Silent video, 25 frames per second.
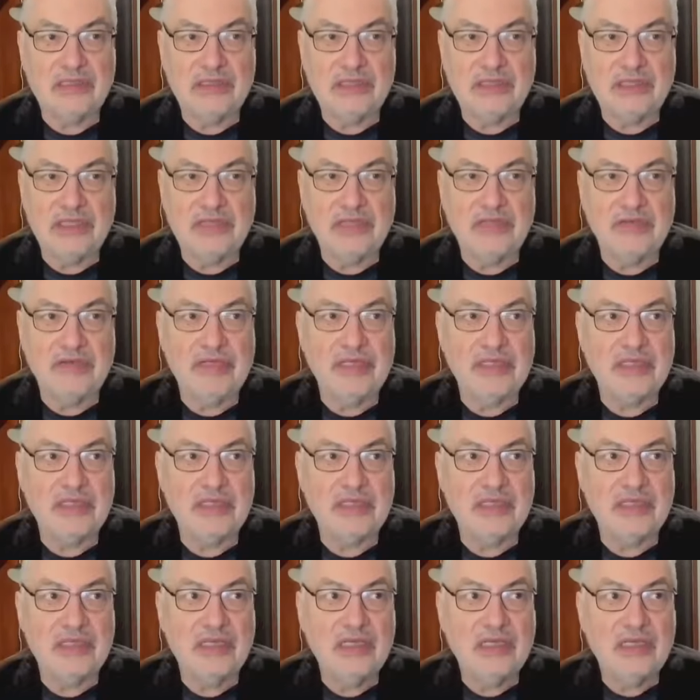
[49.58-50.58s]

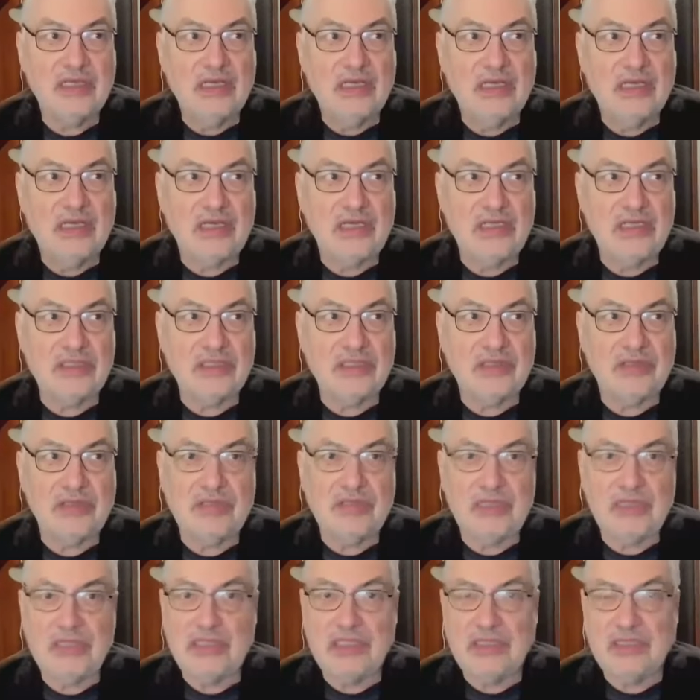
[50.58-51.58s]
serious. So
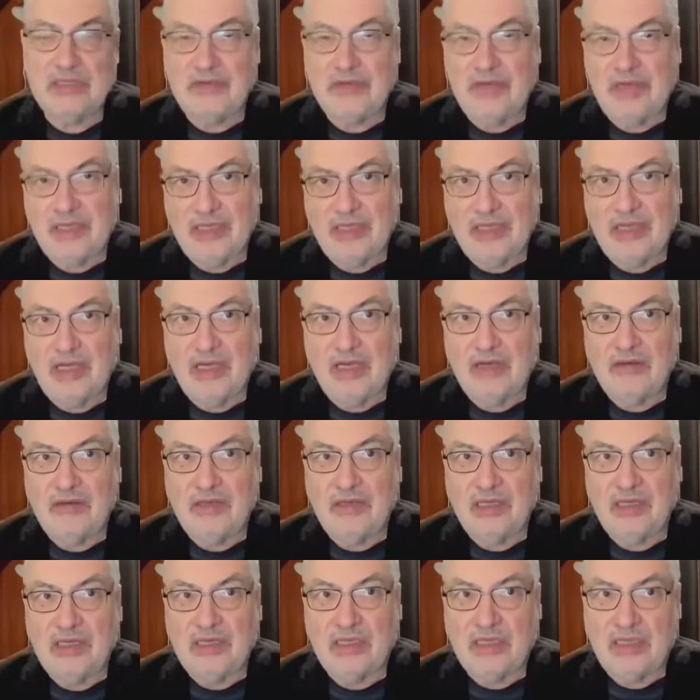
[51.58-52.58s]
this is right now
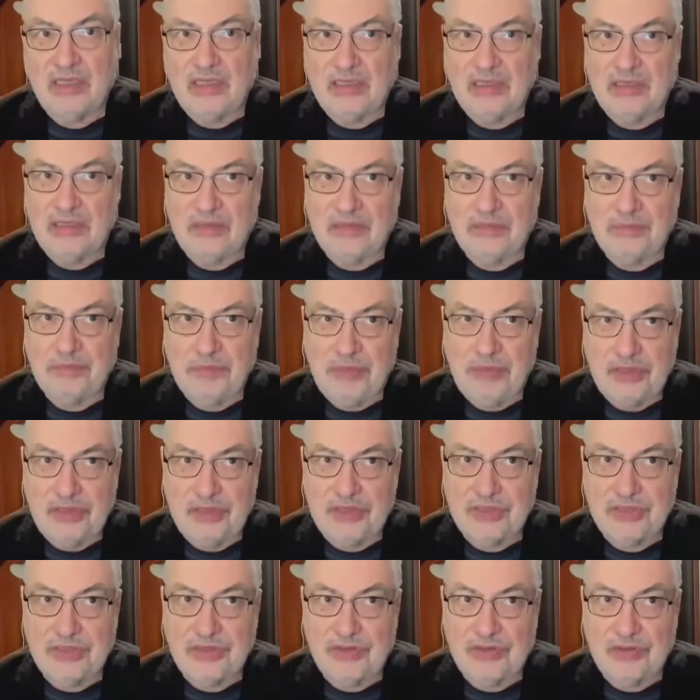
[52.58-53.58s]
a kind of
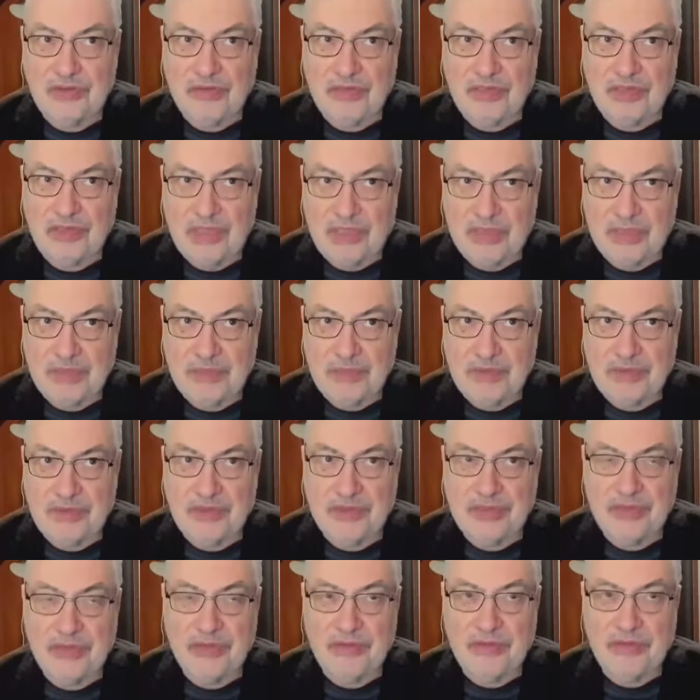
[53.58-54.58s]
push to, yes,
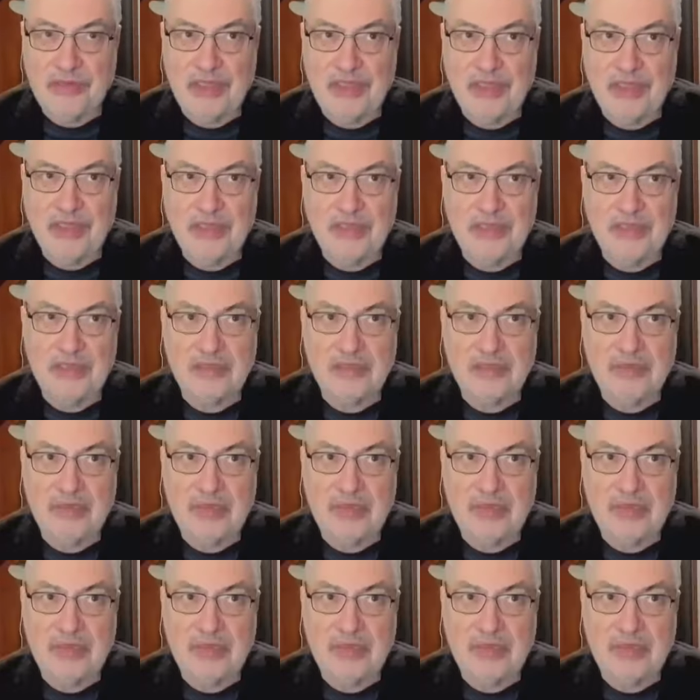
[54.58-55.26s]
push the Ukrainians